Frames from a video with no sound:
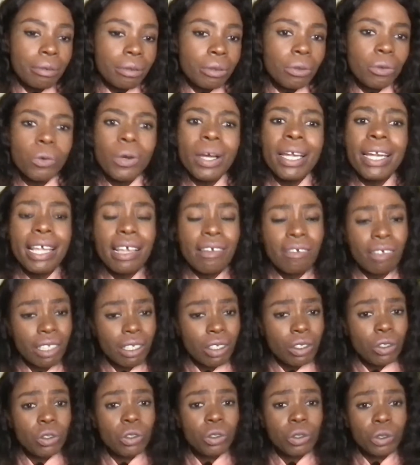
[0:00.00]
whatever
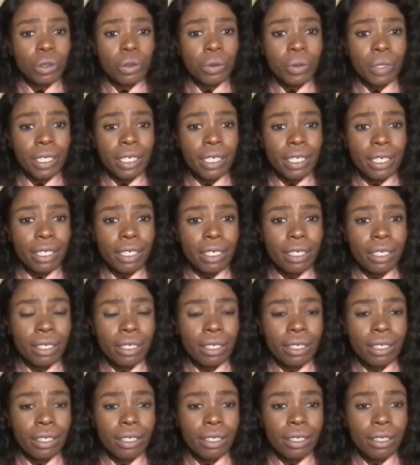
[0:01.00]
that you're doing,
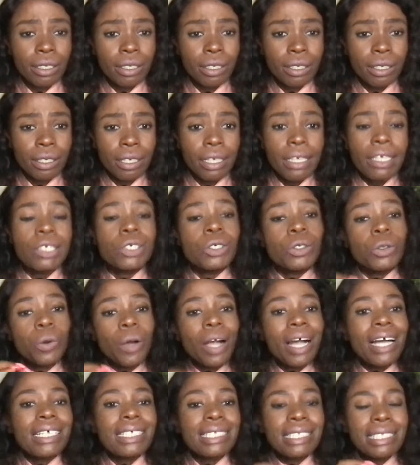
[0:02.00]
you
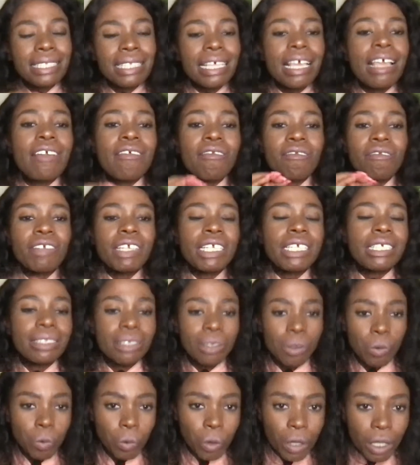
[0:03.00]
are serving the
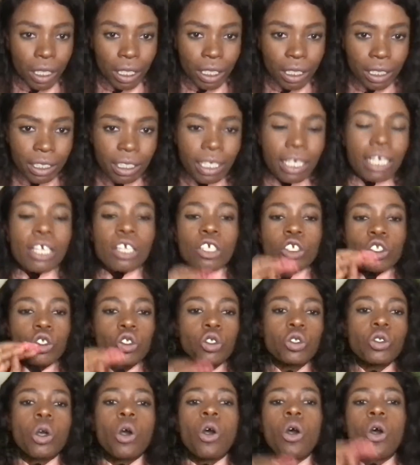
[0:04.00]
world.
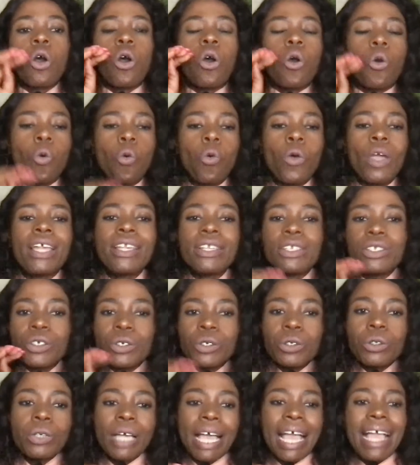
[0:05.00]
So
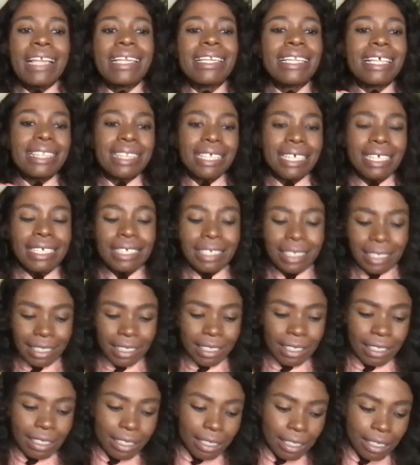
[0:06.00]
and the thing is
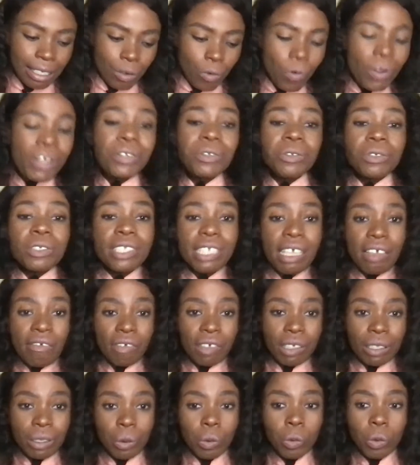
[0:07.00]
this, when you're
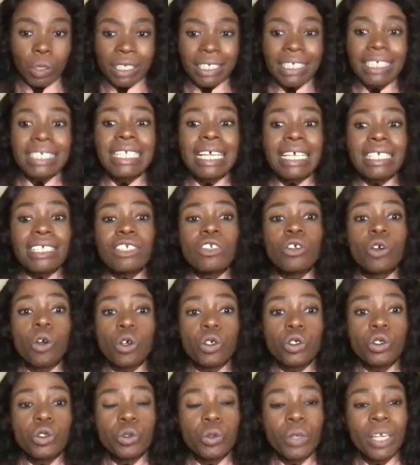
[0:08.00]
serving the world, it doesn't
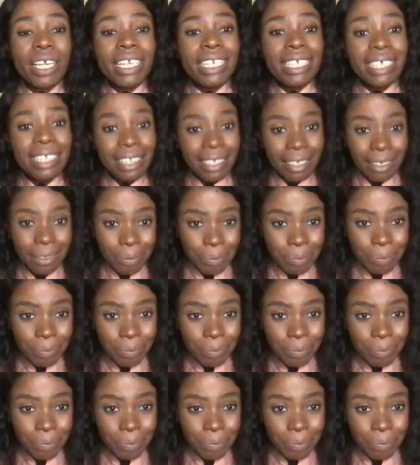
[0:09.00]
cost you anything,